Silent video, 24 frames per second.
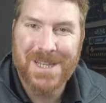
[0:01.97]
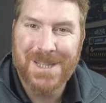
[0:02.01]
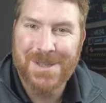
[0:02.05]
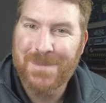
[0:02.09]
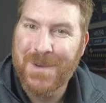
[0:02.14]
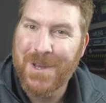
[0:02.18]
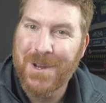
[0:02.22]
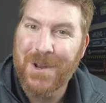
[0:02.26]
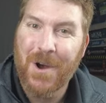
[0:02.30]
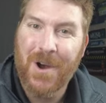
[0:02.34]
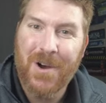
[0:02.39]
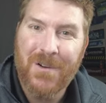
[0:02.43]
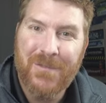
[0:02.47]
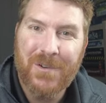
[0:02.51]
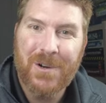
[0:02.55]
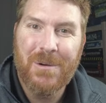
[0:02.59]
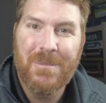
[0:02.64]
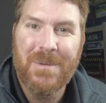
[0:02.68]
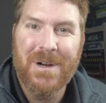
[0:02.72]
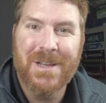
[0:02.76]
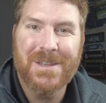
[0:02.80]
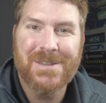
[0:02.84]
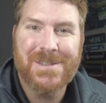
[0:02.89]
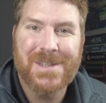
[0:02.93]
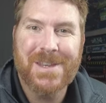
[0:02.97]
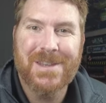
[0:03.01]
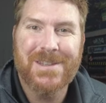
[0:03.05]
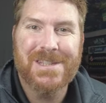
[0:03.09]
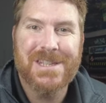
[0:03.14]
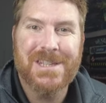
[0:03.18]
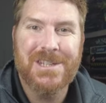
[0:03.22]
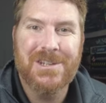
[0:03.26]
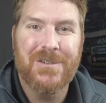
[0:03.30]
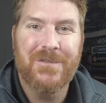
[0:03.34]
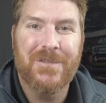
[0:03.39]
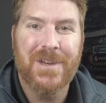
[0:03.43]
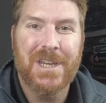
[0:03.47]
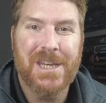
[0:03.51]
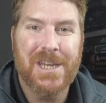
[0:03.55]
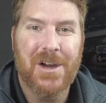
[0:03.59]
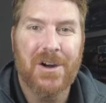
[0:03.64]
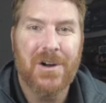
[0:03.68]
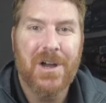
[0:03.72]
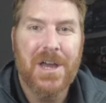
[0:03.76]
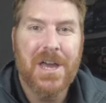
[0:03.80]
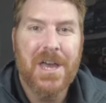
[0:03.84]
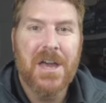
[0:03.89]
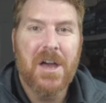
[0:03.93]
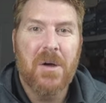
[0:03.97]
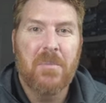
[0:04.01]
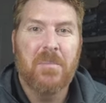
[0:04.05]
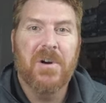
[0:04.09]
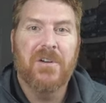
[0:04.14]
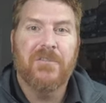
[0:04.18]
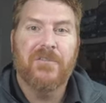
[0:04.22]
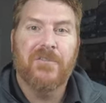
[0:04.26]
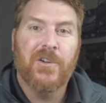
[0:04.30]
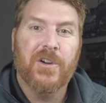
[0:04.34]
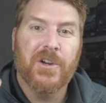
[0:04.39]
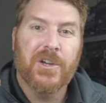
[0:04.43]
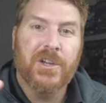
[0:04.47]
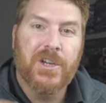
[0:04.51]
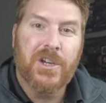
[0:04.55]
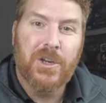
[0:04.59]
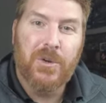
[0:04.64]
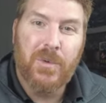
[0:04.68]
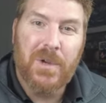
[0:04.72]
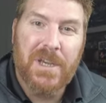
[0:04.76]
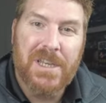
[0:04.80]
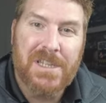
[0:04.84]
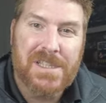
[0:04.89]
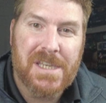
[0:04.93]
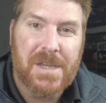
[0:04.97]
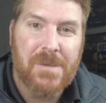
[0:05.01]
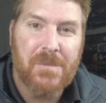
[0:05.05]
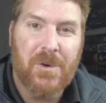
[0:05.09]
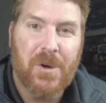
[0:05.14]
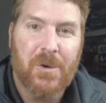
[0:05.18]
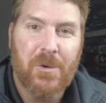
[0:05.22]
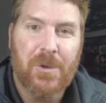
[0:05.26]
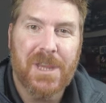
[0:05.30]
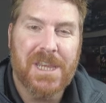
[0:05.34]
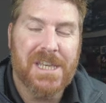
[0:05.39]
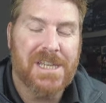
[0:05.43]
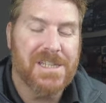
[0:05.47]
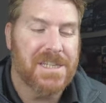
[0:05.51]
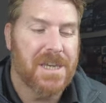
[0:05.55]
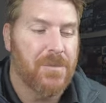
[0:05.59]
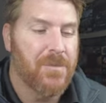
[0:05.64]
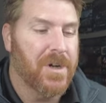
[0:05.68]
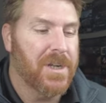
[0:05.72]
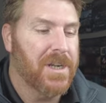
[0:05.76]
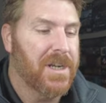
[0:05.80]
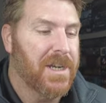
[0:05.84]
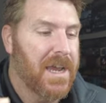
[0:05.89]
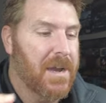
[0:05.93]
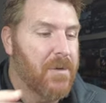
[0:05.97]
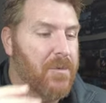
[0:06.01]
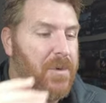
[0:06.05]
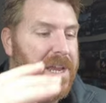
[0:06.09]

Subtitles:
It's been over a month since a new video, but for good reason we're releasing one today.